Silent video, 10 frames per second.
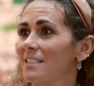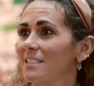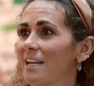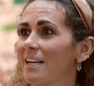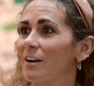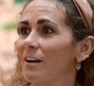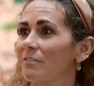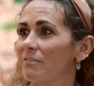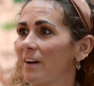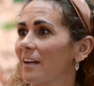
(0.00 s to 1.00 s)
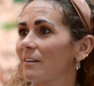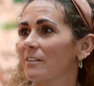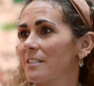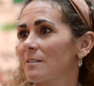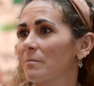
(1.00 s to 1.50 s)
setting off a fire
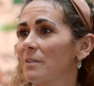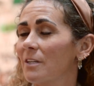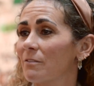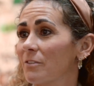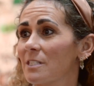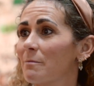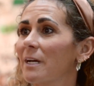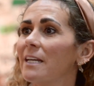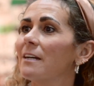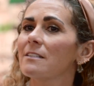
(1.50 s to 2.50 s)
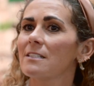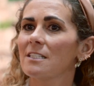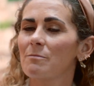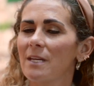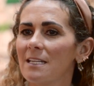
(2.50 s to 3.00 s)
on for somebody else.
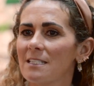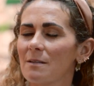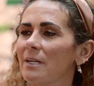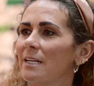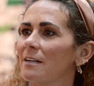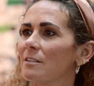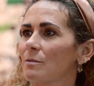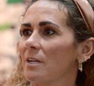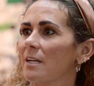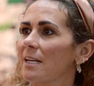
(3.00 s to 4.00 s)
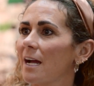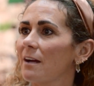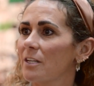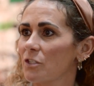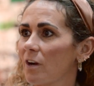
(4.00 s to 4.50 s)
It's making somebody else want to get
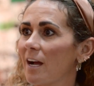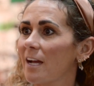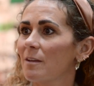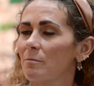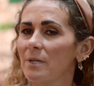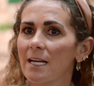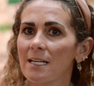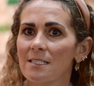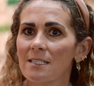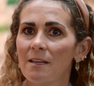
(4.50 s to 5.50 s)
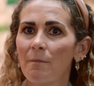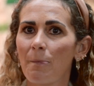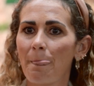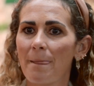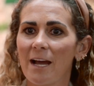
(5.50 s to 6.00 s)
out and try, because
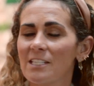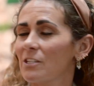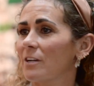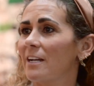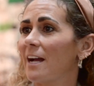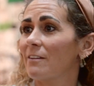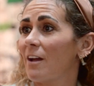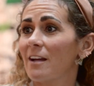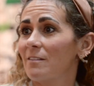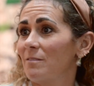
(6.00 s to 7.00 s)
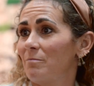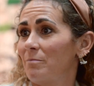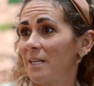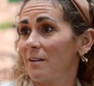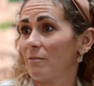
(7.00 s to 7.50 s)
I started out not
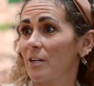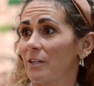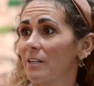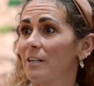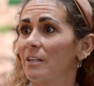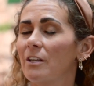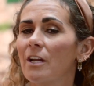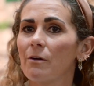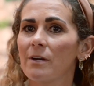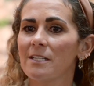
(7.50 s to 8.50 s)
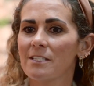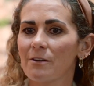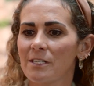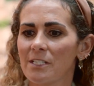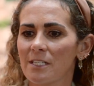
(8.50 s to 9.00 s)
being a runner, and
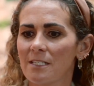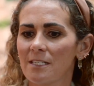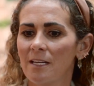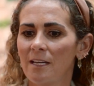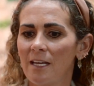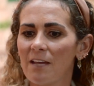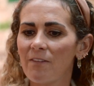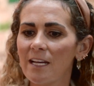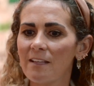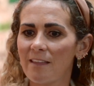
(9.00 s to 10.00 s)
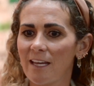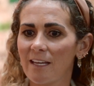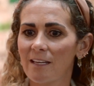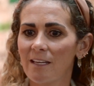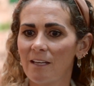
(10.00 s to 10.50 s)
so it just, if
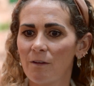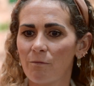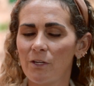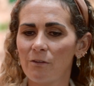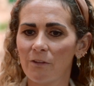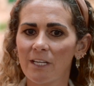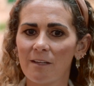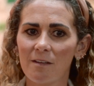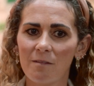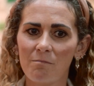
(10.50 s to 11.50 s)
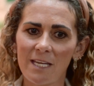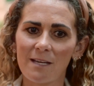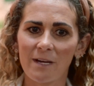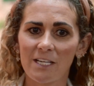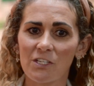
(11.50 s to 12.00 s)
anything, when you look at me
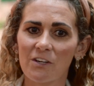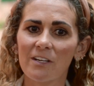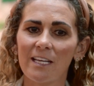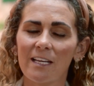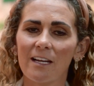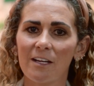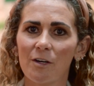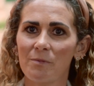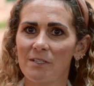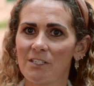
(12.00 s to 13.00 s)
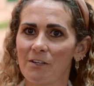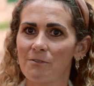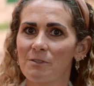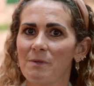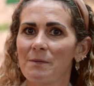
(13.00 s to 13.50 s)
and my journey, I hope it
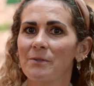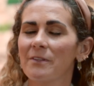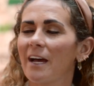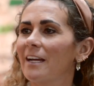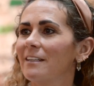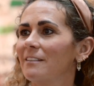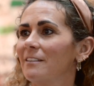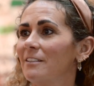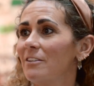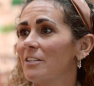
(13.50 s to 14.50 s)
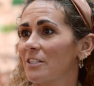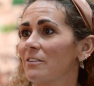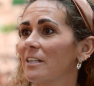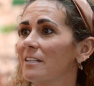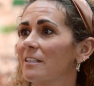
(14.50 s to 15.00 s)
shows people that you can do
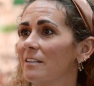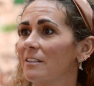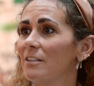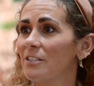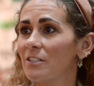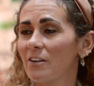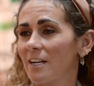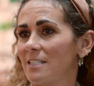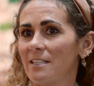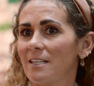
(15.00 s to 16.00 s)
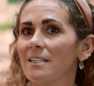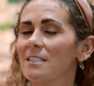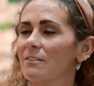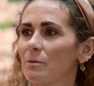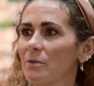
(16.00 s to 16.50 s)
it. You can do crazy
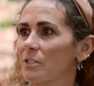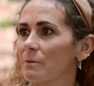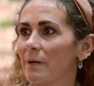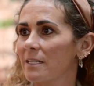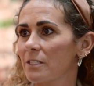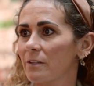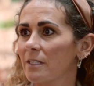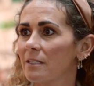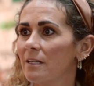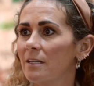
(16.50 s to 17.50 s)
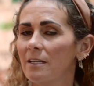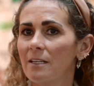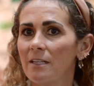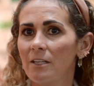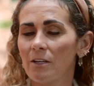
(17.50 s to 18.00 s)
things if you put your mind to it.
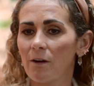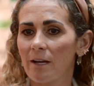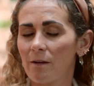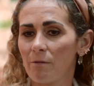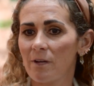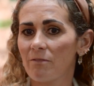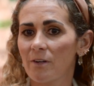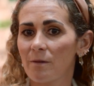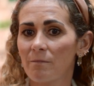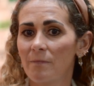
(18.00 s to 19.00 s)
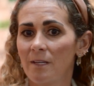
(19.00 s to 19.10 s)
I went from